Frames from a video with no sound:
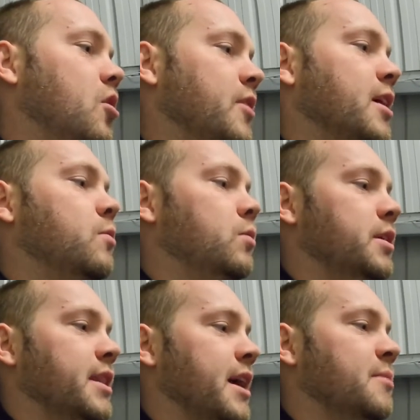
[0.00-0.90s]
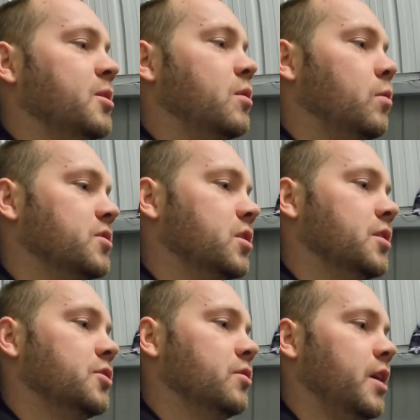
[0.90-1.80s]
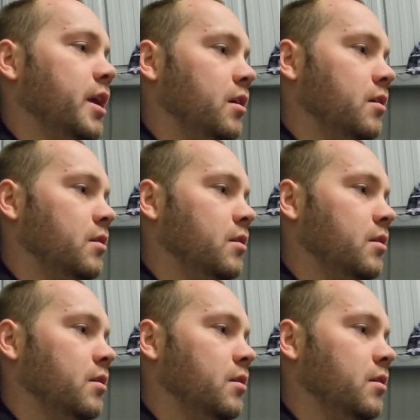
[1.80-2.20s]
on that coolant, that could be the cold start issue, right?